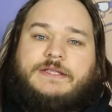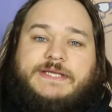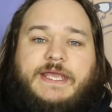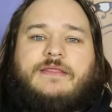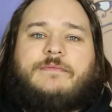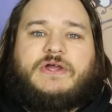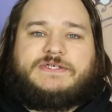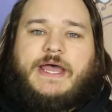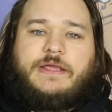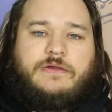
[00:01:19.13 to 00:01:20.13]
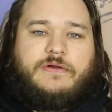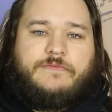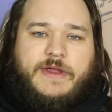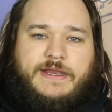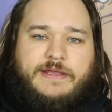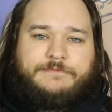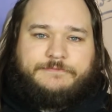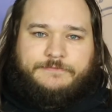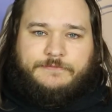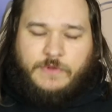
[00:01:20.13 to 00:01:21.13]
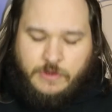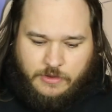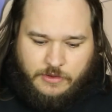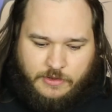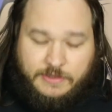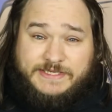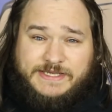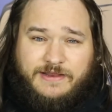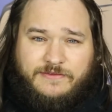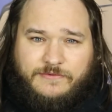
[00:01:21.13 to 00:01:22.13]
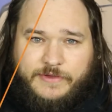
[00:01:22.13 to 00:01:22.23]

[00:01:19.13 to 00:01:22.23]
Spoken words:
to get the most accurate reading. Let's get into